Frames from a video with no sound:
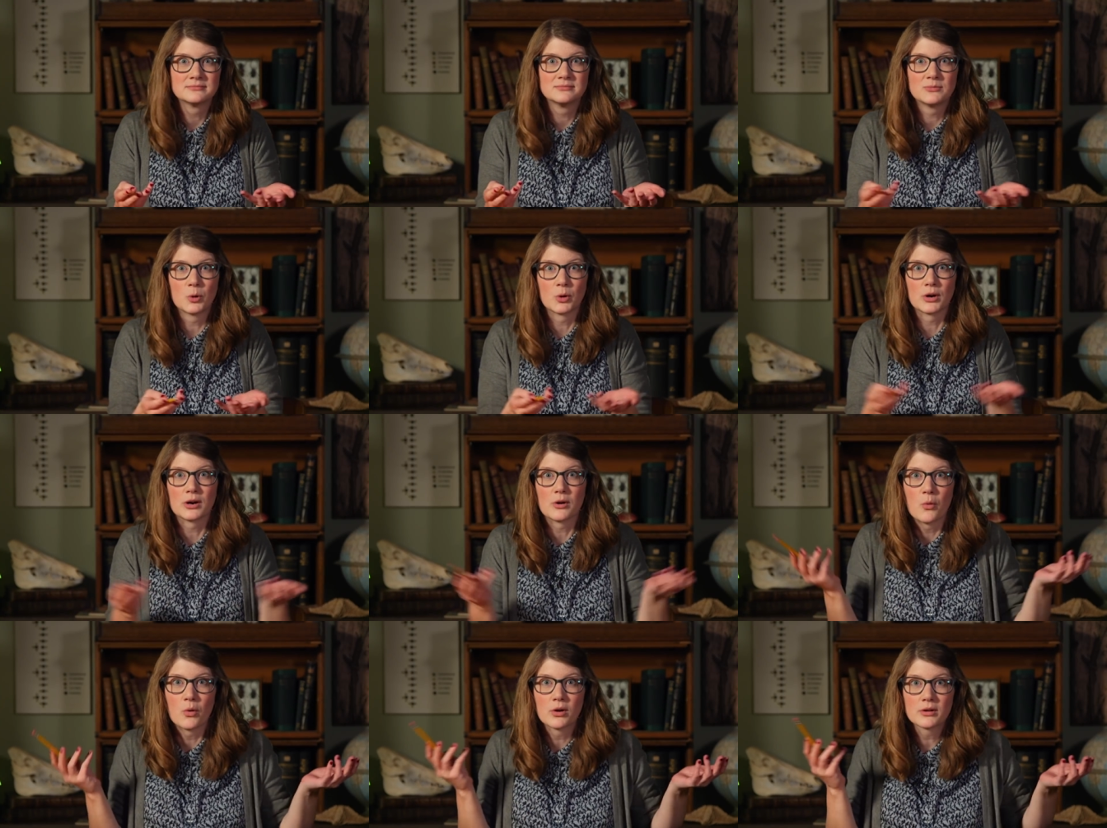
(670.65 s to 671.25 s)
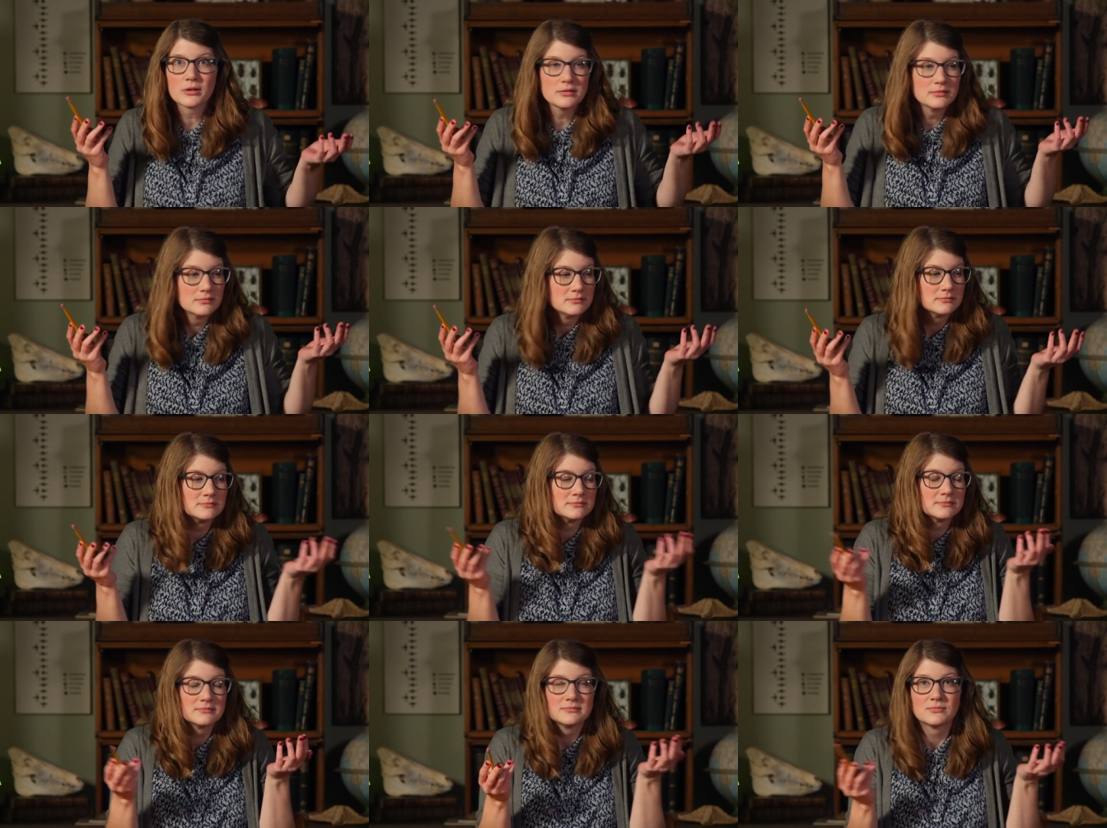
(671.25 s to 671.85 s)
Or a quarter?
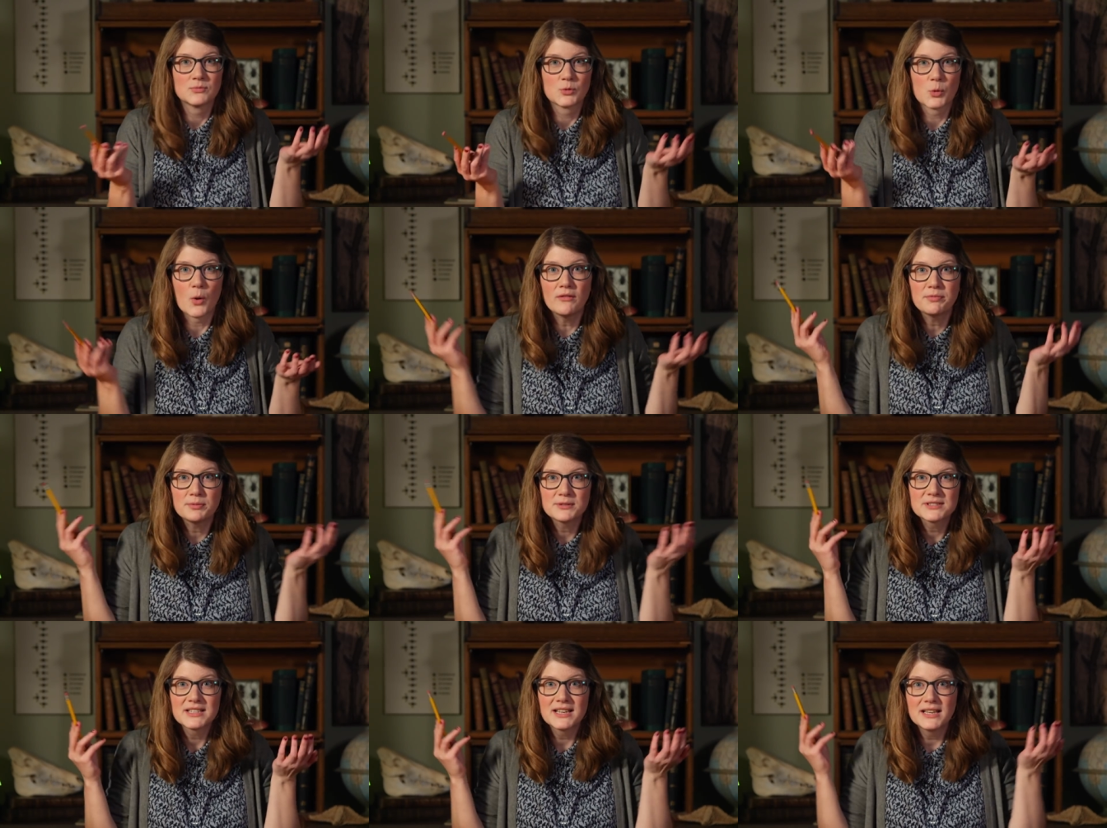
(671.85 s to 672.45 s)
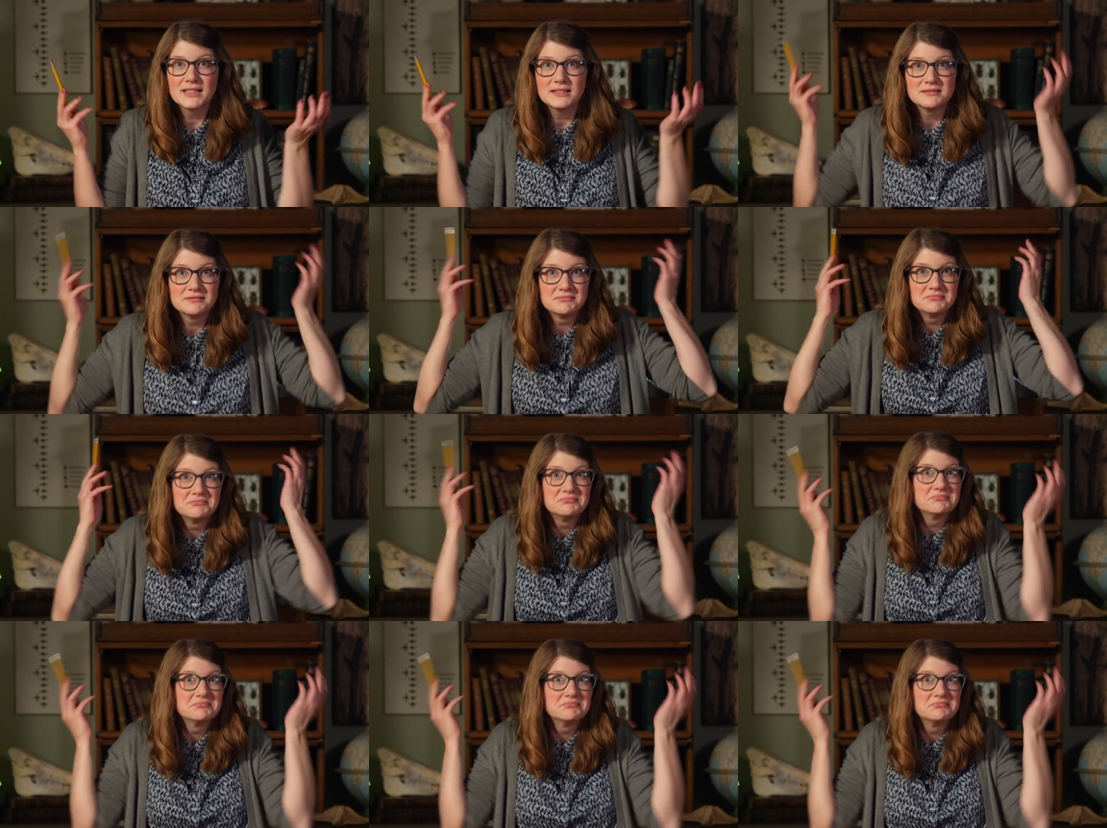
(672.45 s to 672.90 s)
twelve percent?